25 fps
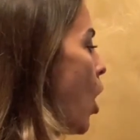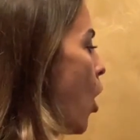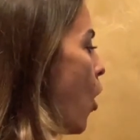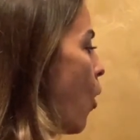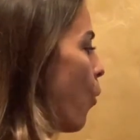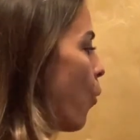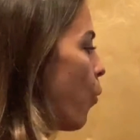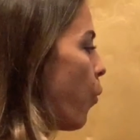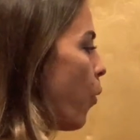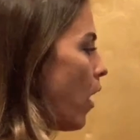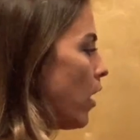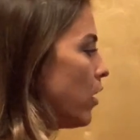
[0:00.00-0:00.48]

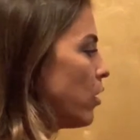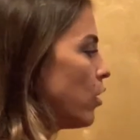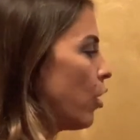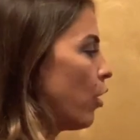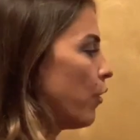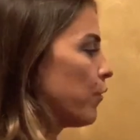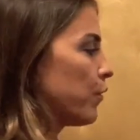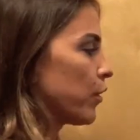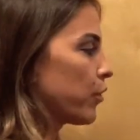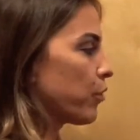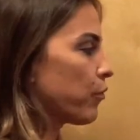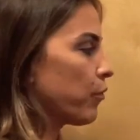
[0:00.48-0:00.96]
One
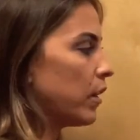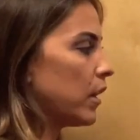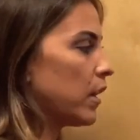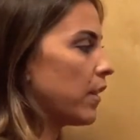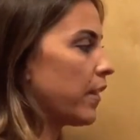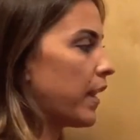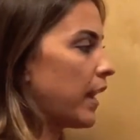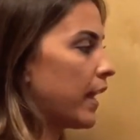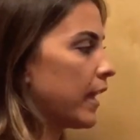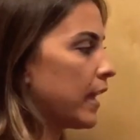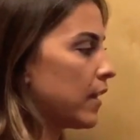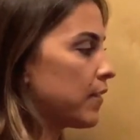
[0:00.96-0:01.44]
over three to
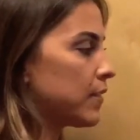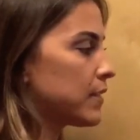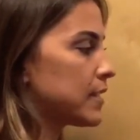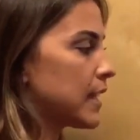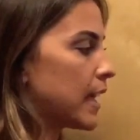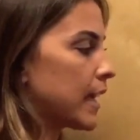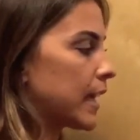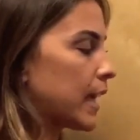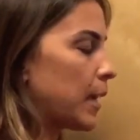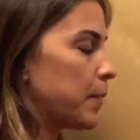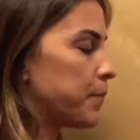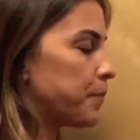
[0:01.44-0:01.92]
the negative
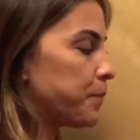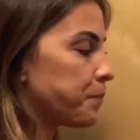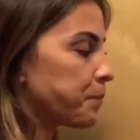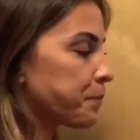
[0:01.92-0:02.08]
second.